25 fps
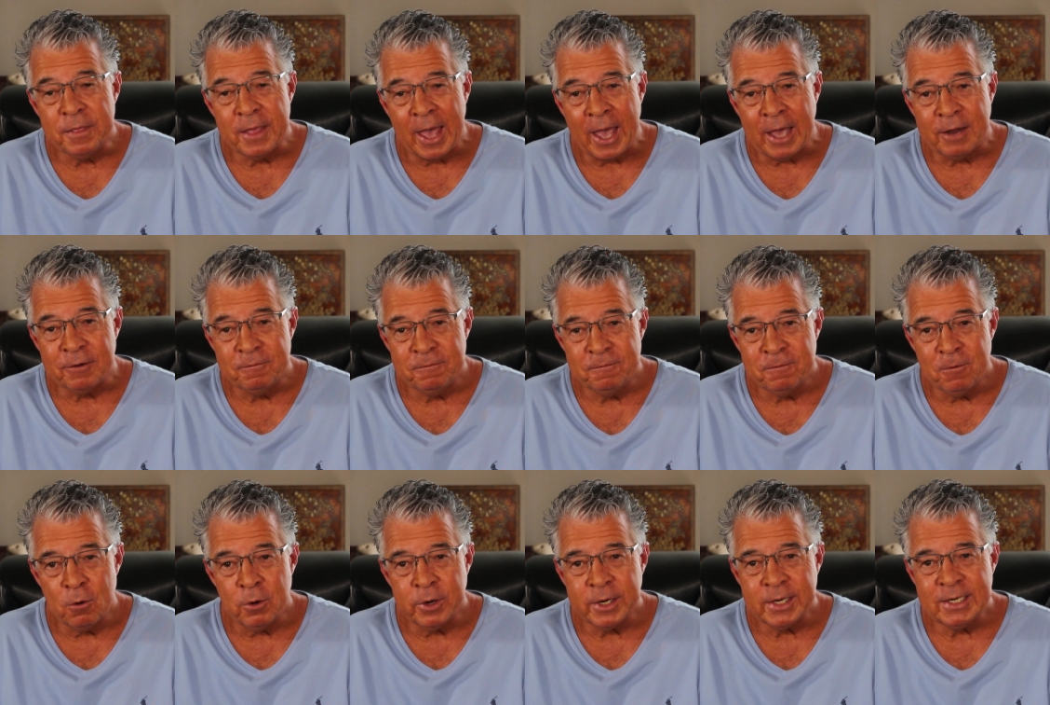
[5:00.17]
that
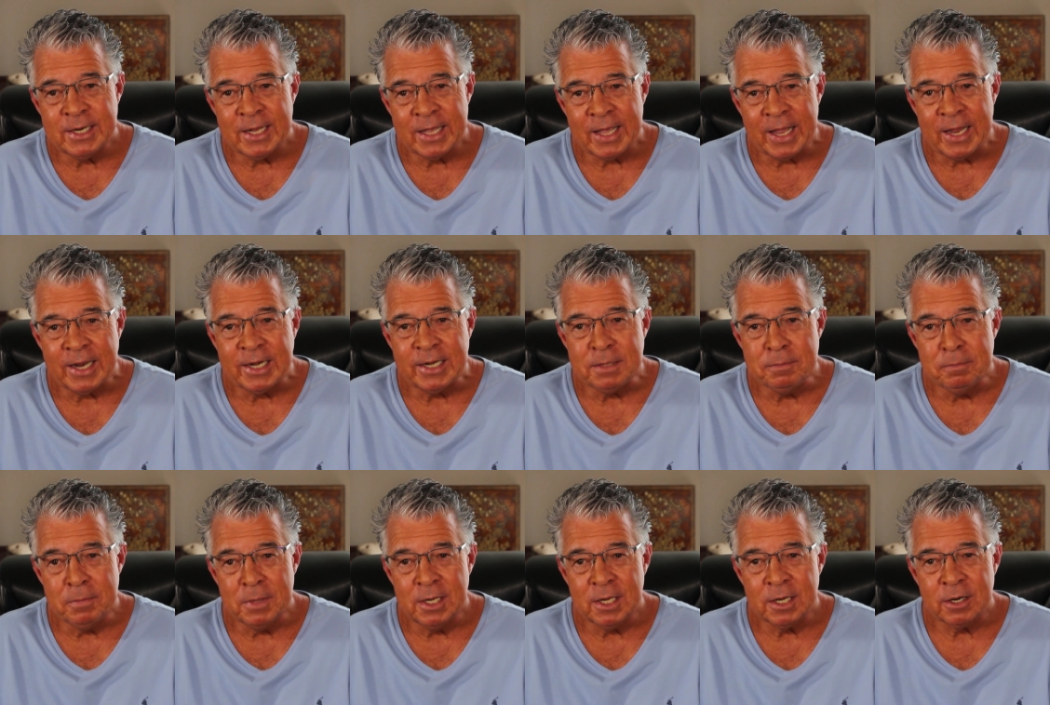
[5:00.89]
40 to 80
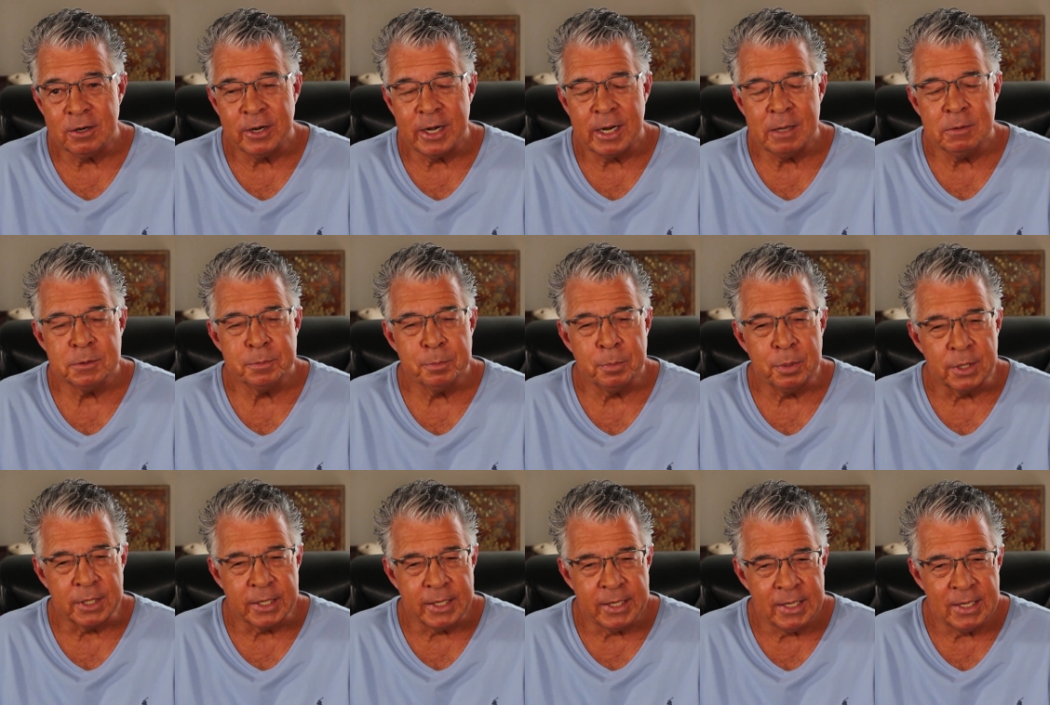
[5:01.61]
milligrams
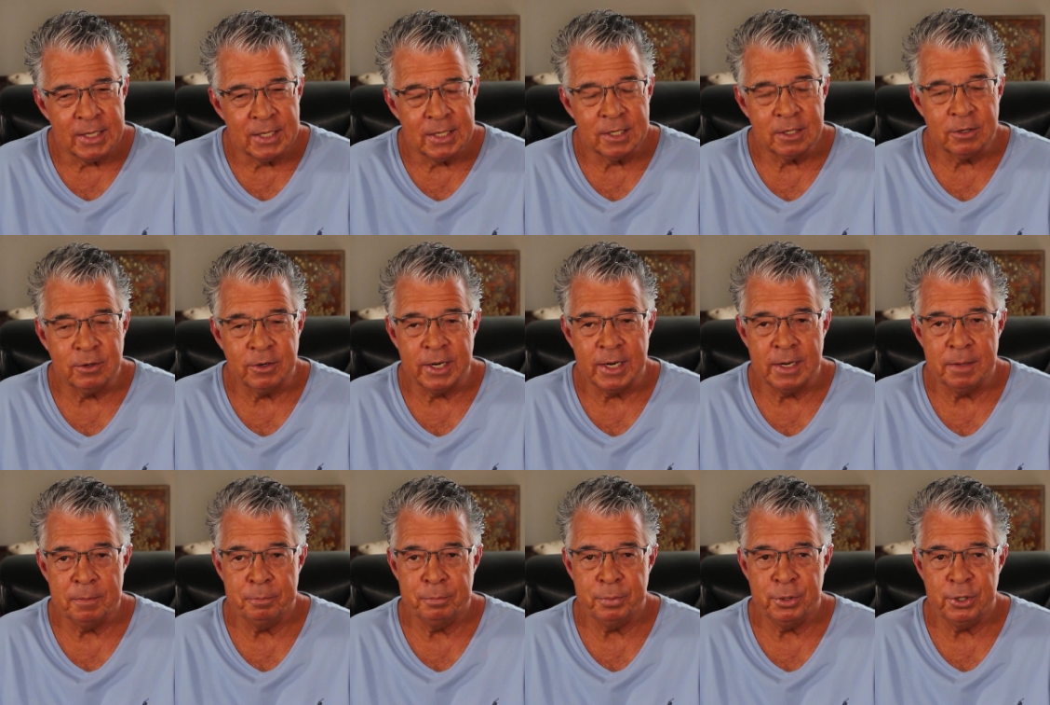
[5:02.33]
per
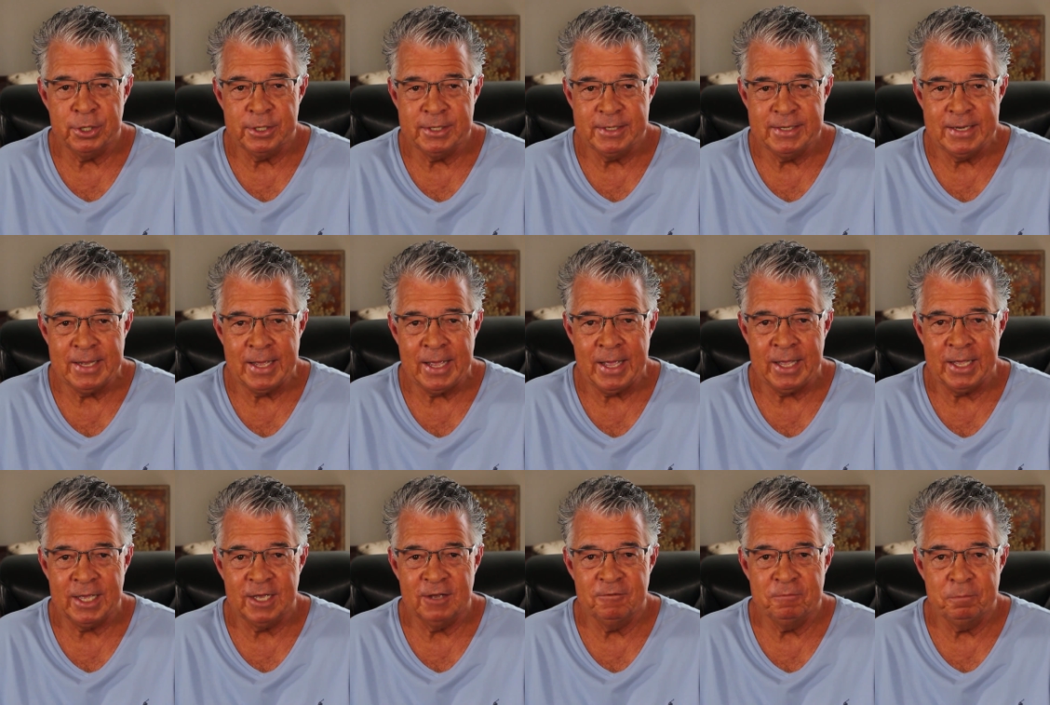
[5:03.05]
kilogram per
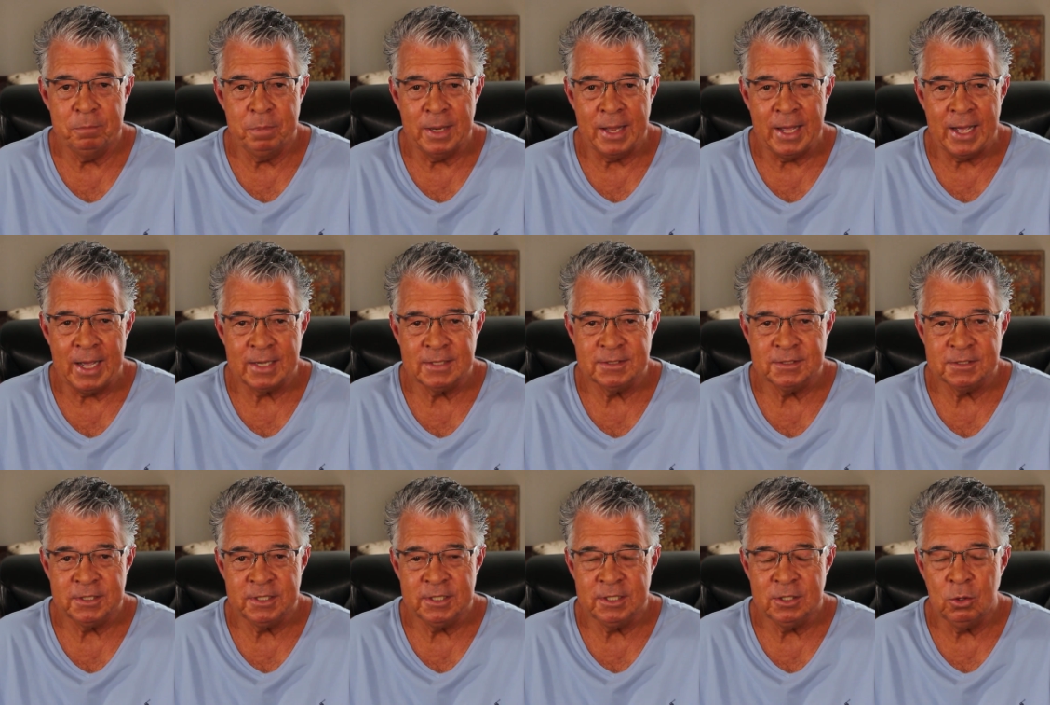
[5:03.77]
day of black
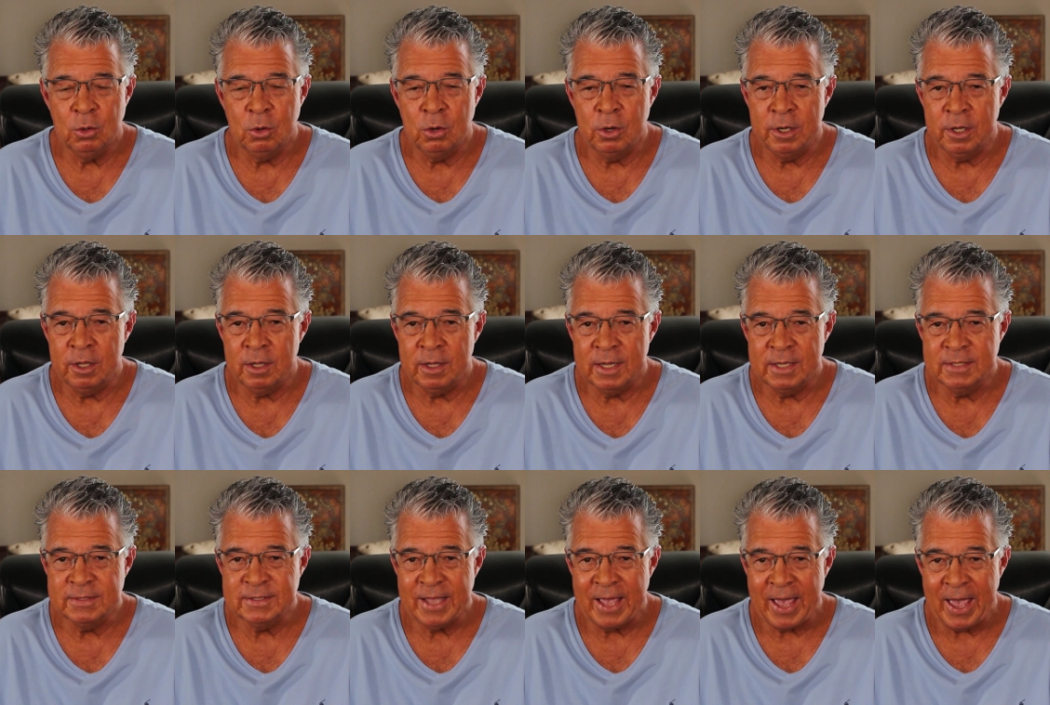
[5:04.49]
seed oil
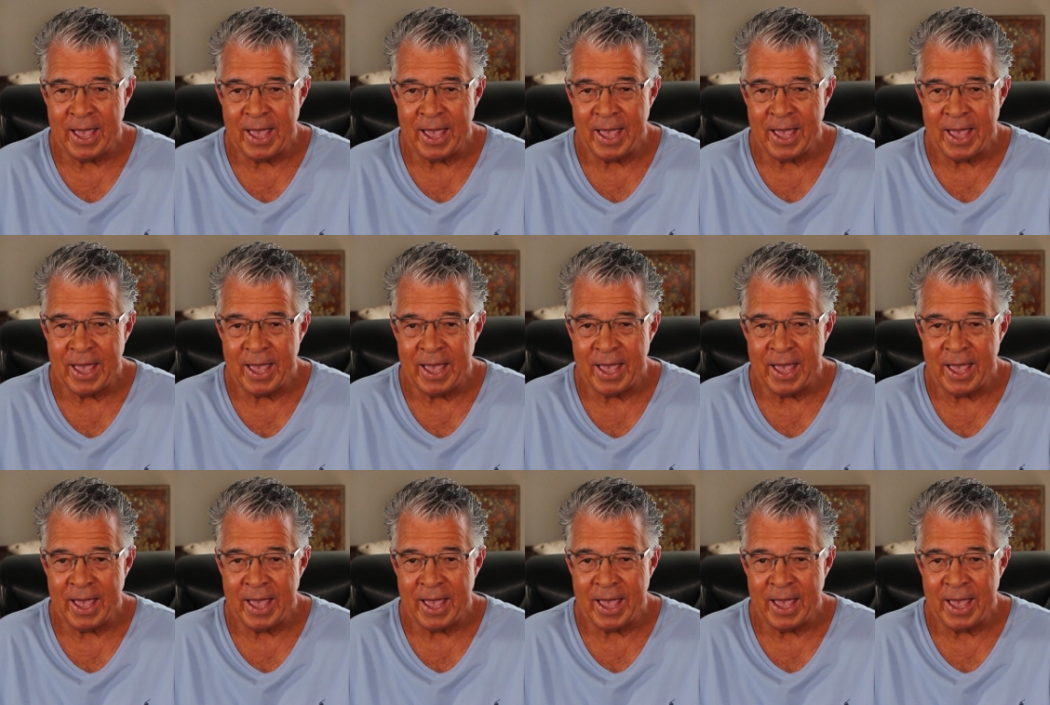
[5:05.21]
as